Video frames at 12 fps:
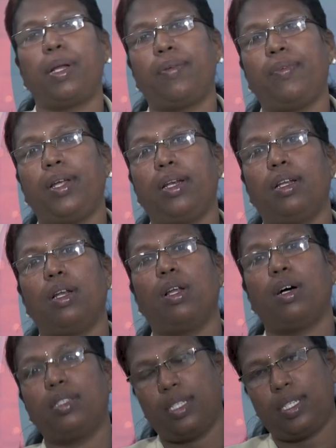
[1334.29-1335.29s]
between
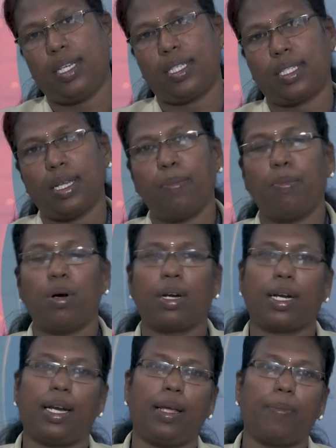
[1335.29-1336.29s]
logistics and
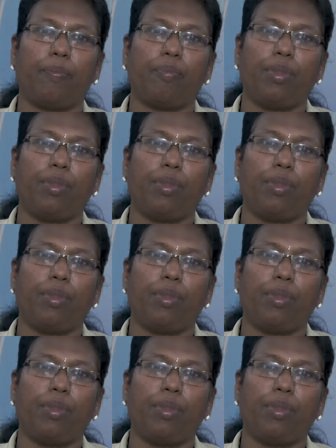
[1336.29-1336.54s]
marketing.